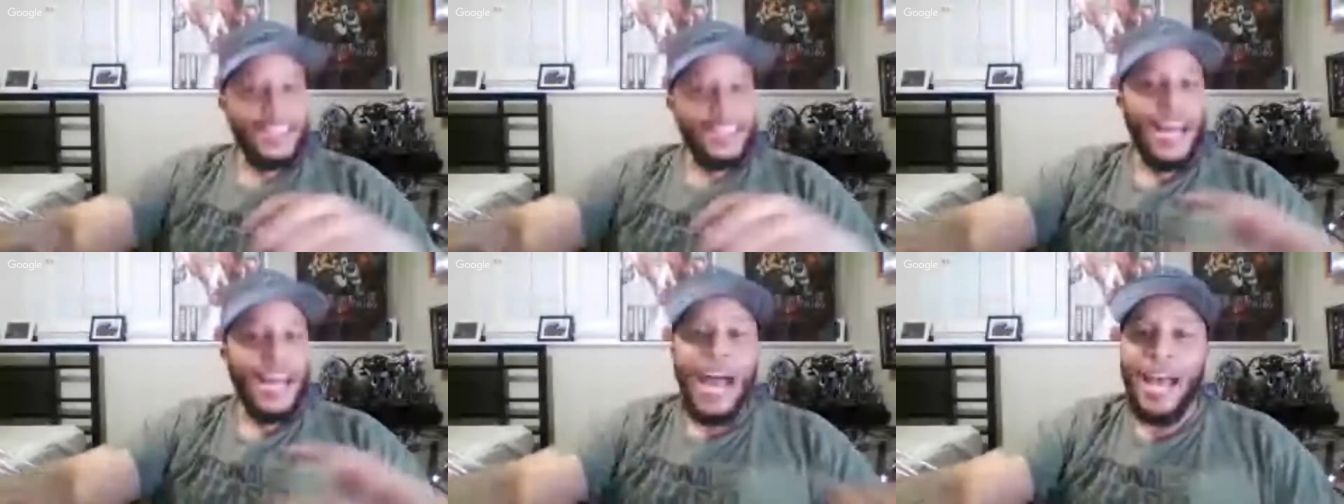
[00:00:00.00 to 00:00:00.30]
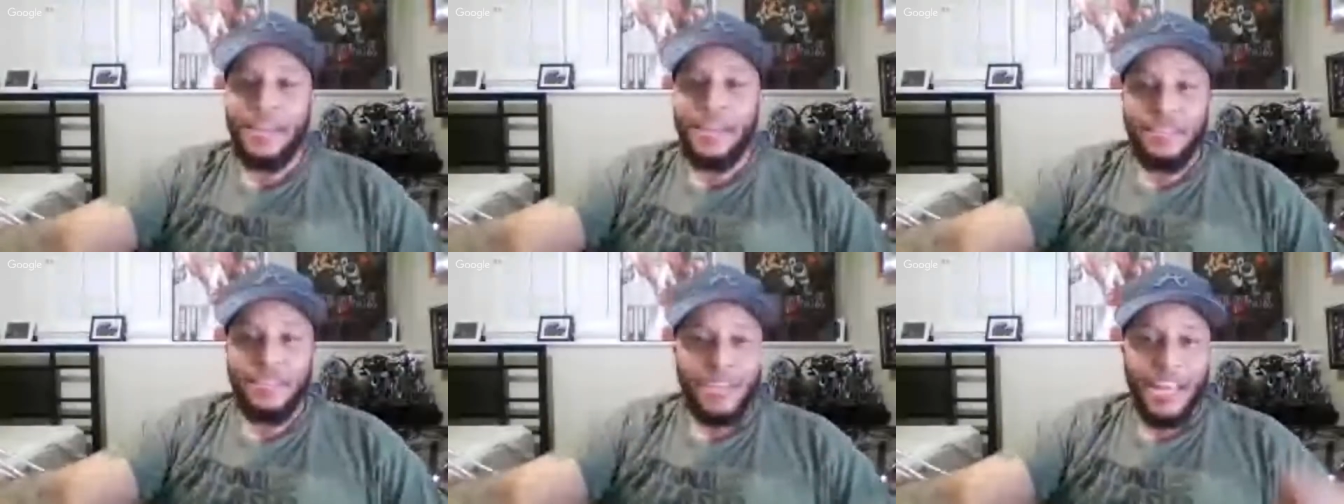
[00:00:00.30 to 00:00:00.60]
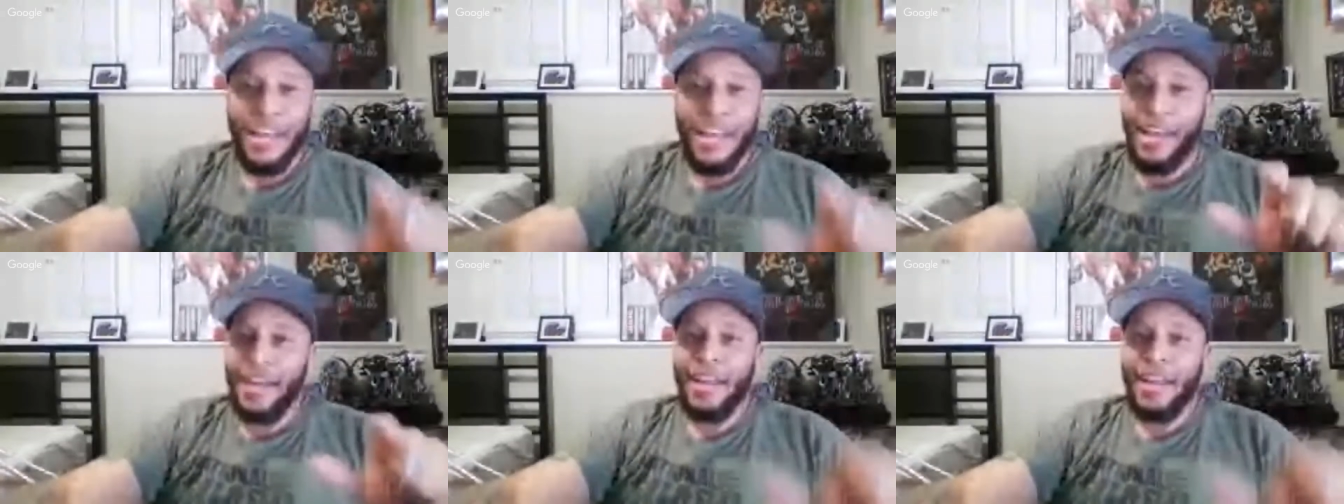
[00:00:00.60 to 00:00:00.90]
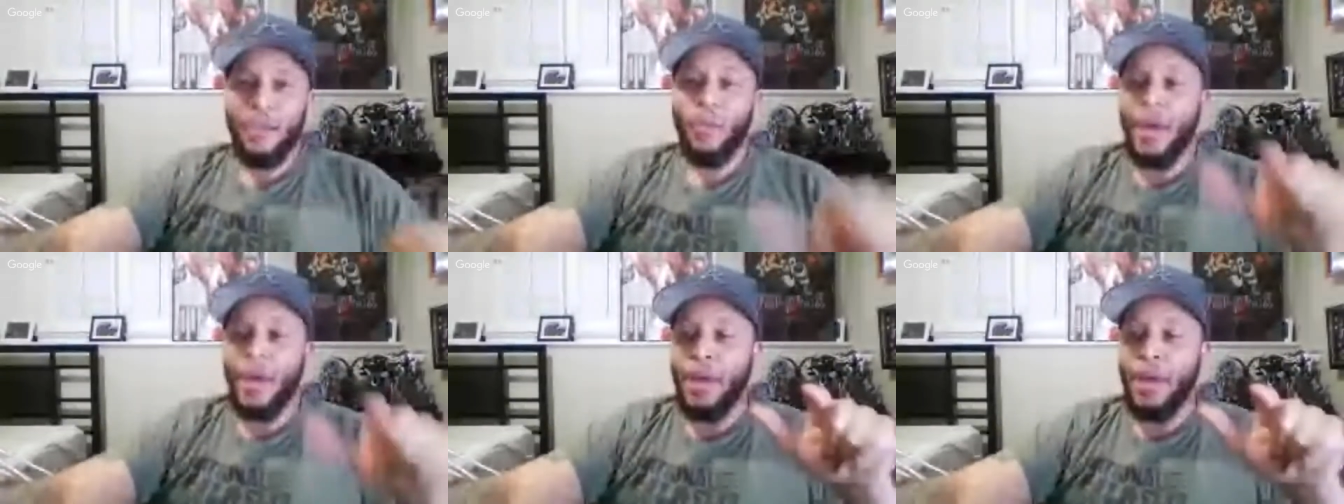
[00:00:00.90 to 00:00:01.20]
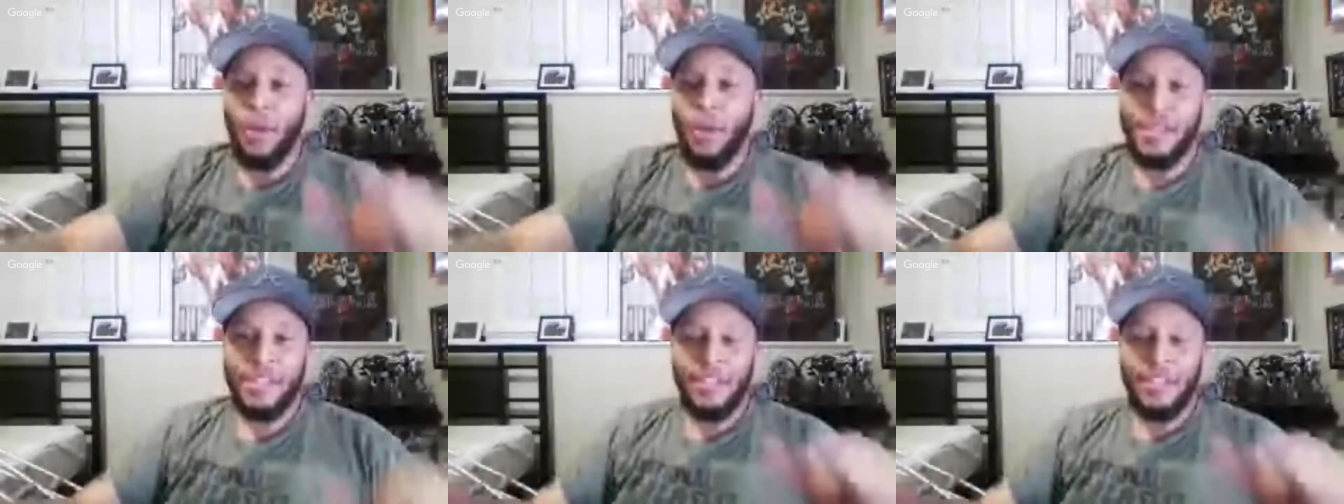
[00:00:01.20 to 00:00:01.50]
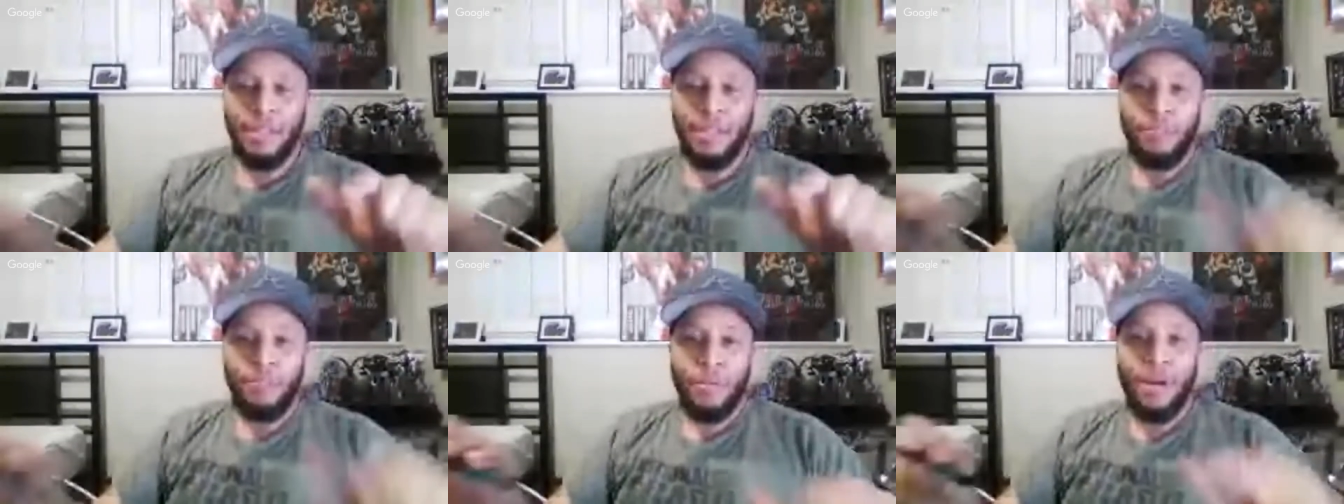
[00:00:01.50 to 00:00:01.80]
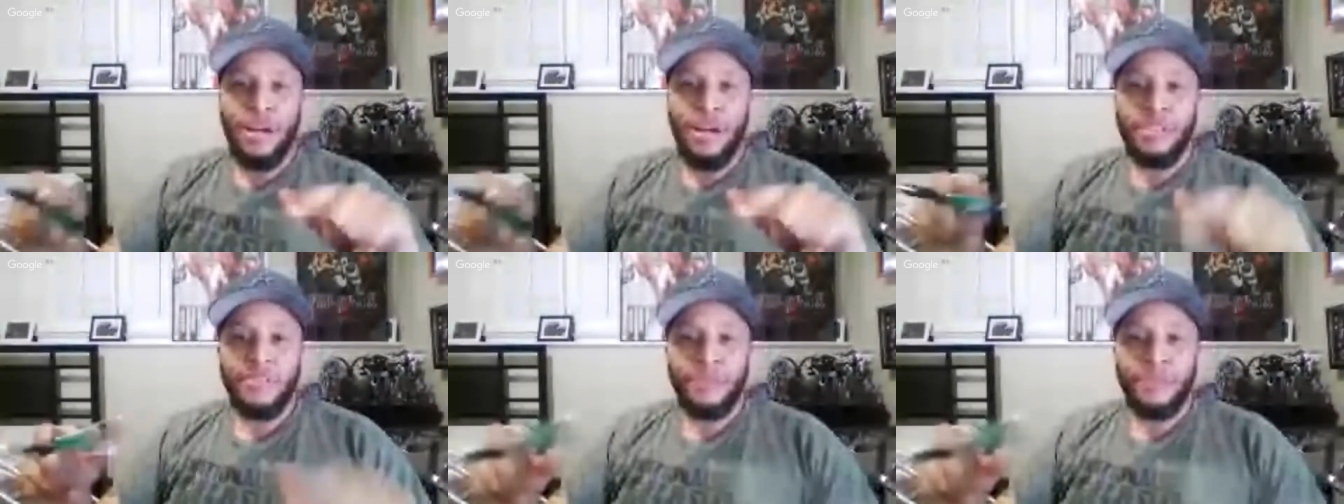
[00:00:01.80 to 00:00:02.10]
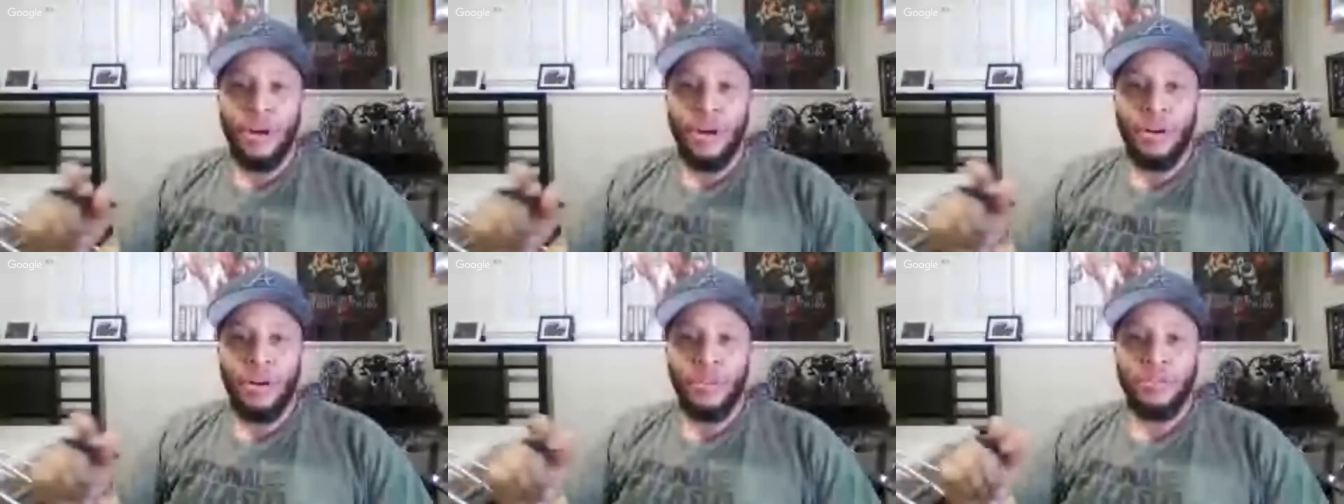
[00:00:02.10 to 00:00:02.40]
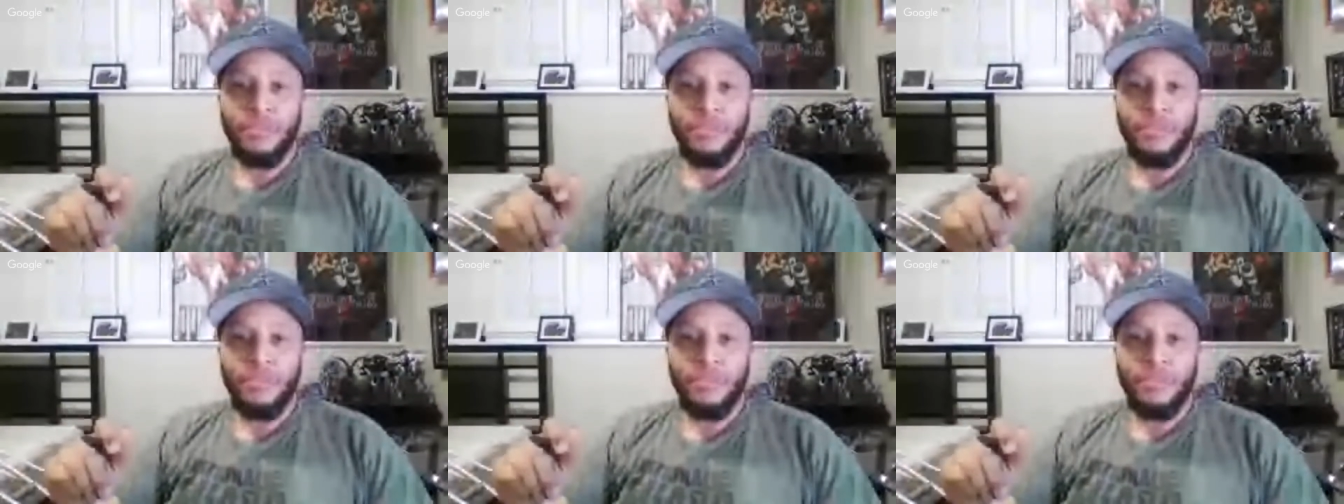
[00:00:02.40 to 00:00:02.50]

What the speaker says: not. And it wasn't LeBron's fault.